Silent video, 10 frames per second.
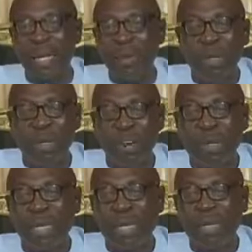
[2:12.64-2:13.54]
with
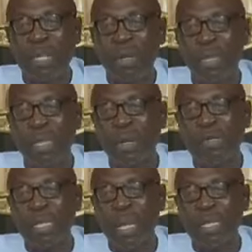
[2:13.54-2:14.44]
government and security
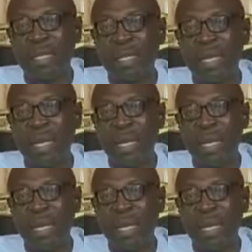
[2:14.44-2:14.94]
officials.